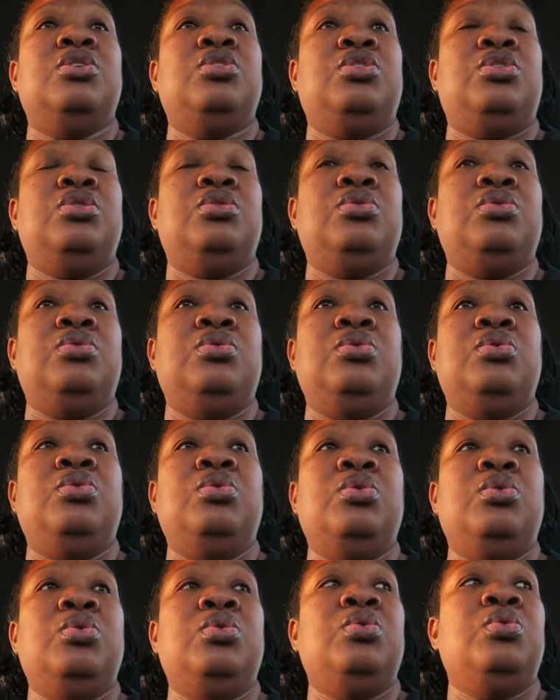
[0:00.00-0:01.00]

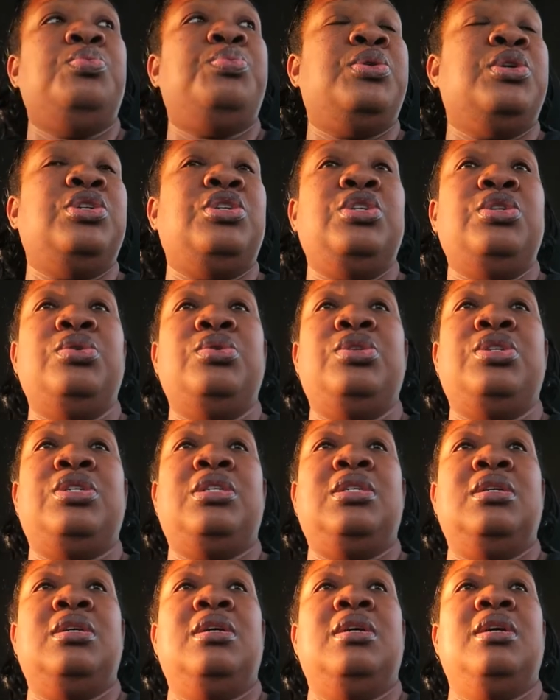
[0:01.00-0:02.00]
to
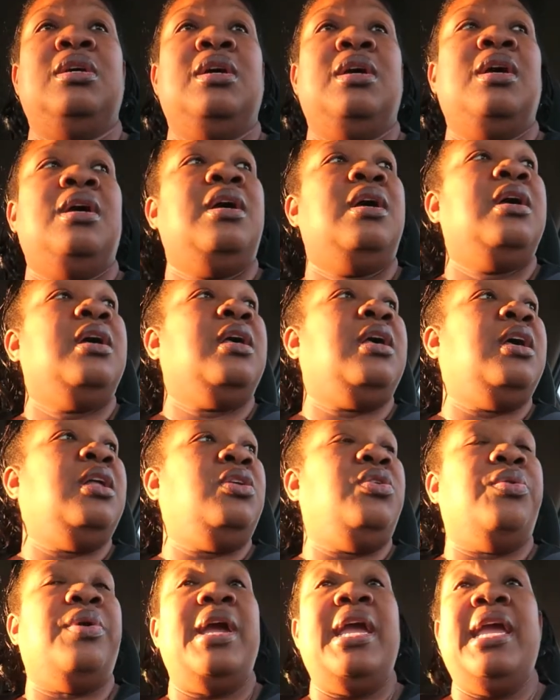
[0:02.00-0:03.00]
produce
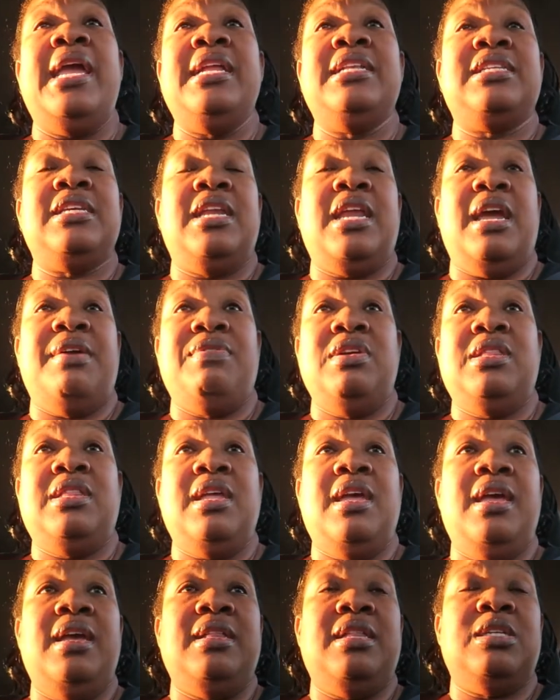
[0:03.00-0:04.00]
good grades and
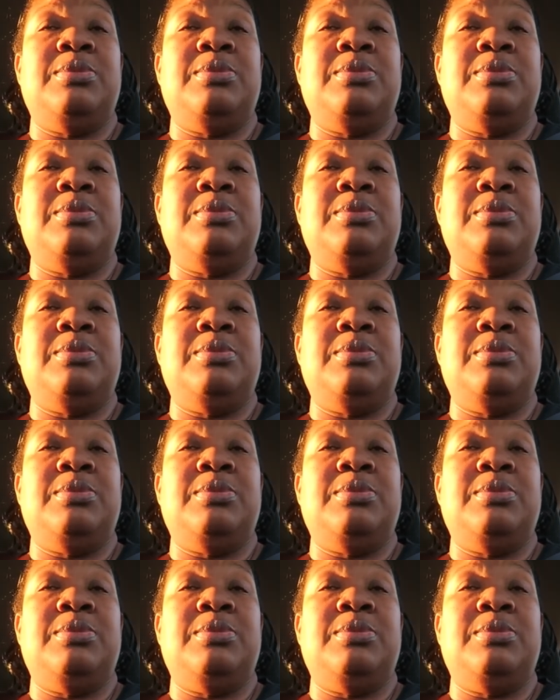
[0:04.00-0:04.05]
everything.